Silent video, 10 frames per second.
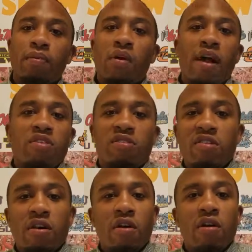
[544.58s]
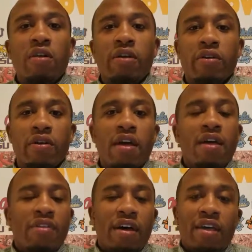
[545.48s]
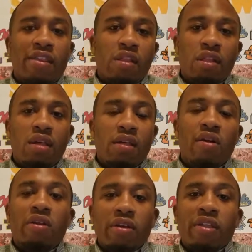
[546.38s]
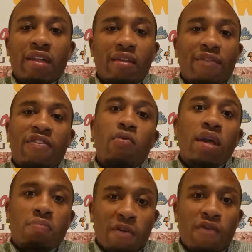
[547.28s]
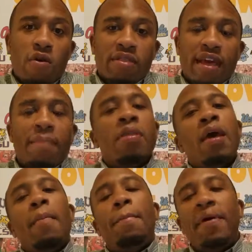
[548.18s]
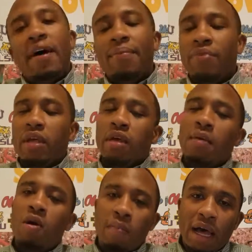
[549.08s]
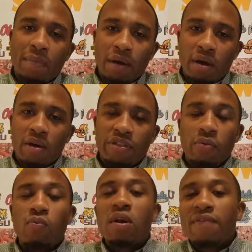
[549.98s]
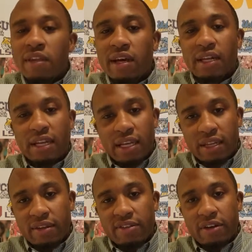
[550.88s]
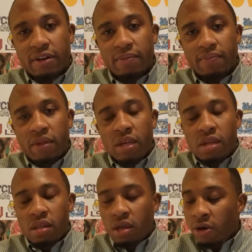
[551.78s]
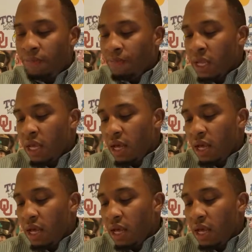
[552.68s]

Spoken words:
blowout you took earlier a few weeks before that. But come on, Mike McCarthy, what have you done lately, sir? So